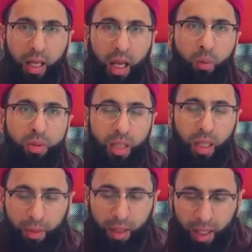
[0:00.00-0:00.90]
how is
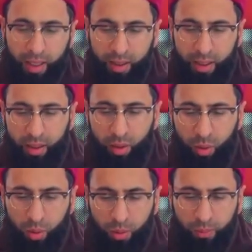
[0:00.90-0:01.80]
applied in
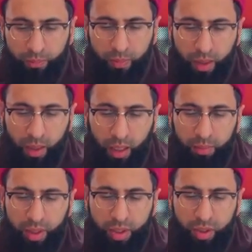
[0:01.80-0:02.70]
law can
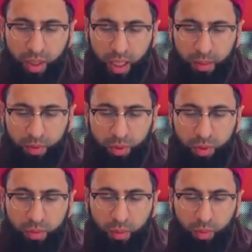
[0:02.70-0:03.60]
be ascribed to
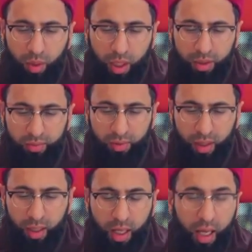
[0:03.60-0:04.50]
Imam Abu Hanifa,
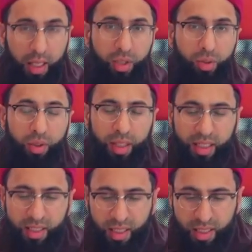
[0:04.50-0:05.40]
and this already
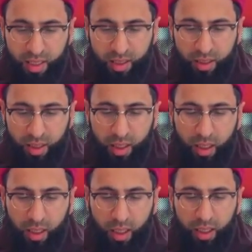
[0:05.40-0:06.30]
existed
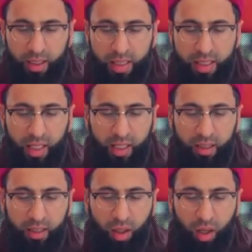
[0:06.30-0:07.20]
in the
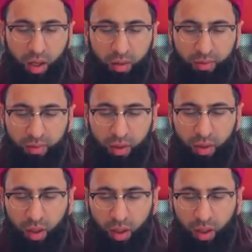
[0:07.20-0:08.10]
second half
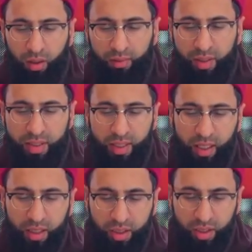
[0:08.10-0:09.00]
of the
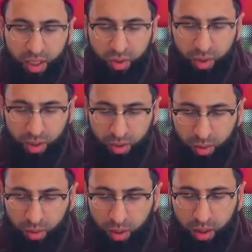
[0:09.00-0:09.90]
second century.
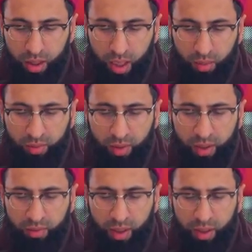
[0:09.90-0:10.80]
So they were very,
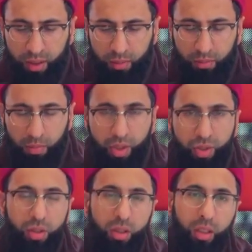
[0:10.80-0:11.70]
very
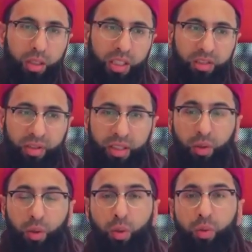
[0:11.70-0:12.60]
much, these things had
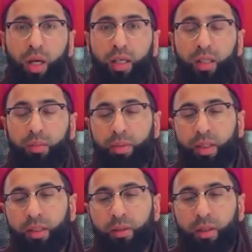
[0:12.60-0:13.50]
already
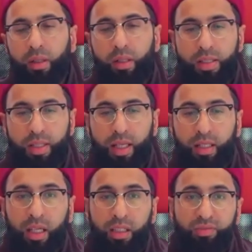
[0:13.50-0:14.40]
been set
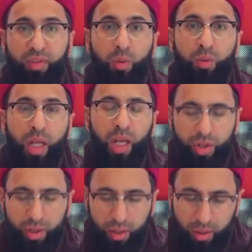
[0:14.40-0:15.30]
as
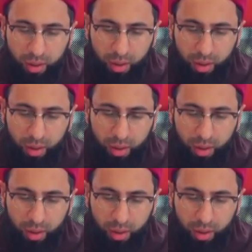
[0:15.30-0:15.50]
foundational